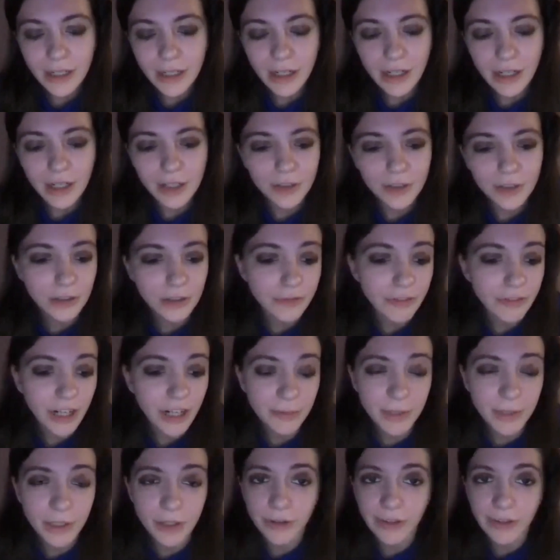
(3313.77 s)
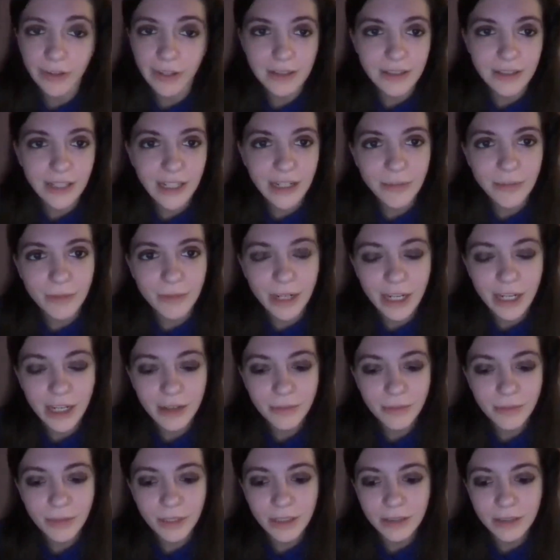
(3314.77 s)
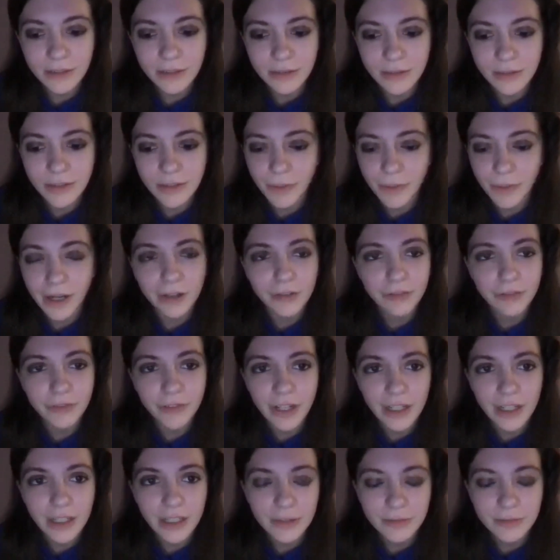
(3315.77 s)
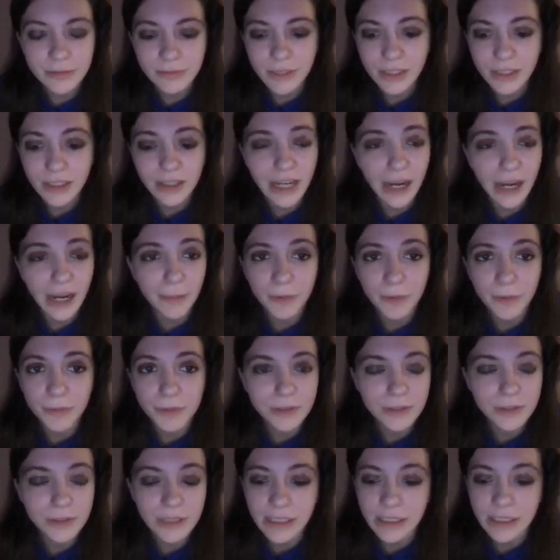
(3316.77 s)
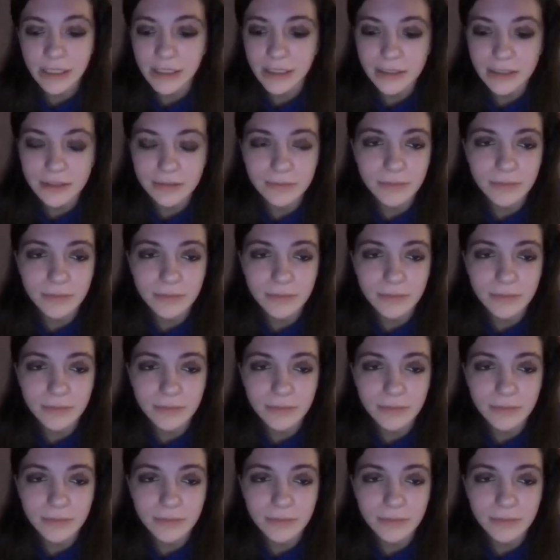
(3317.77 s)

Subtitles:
and you can find me under that same name on Spotify, Apple Music,